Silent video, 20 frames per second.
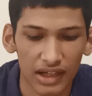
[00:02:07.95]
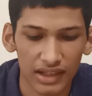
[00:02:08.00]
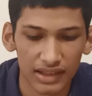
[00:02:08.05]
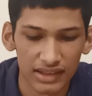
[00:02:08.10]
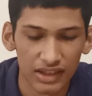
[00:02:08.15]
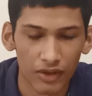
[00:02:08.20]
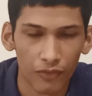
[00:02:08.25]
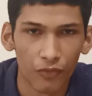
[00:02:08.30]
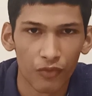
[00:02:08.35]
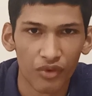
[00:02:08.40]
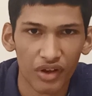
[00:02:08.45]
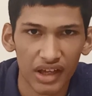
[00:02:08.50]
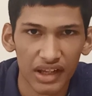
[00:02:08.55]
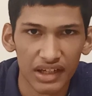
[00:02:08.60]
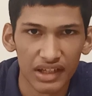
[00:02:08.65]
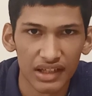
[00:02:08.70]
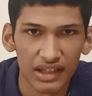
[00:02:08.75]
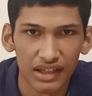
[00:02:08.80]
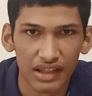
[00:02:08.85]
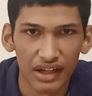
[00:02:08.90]
That's a
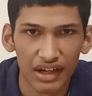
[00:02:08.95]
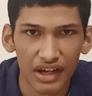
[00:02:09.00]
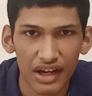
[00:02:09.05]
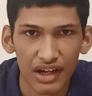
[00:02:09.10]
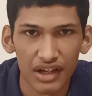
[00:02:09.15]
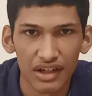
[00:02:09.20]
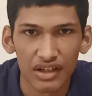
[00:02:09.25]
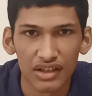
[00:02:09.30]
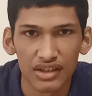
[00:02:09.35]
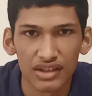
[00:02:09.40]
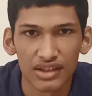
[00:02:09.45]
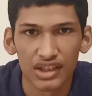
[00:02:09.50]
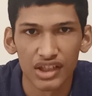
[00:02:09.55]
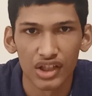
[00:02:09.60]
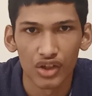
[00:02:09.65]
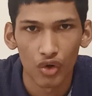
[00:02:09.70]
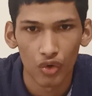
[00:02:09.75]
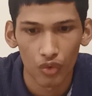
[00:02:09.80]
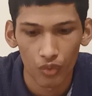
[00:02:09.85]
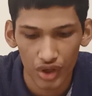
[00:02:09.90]
very great
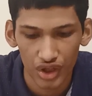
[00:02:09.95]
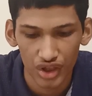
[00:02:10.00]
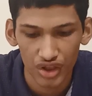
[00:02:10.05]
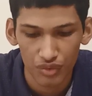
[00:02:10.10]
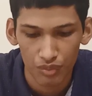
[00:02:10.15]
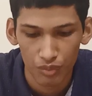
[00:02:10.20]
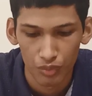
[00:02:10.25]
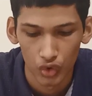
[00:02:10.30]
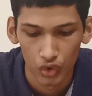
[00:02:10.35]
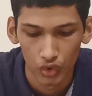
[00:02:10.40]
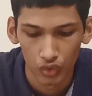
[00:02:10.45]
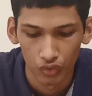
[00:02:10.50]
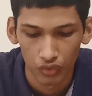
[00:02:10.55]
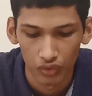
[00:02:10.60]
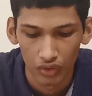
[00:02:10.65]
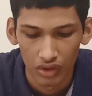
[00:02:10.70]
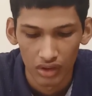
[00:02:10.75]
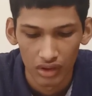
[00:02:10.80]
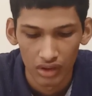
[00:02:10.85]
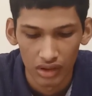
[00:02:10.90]
zero waste
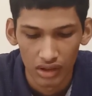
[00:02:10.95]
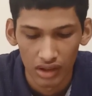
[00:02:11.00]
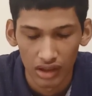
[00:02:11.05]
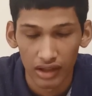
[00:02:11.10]
move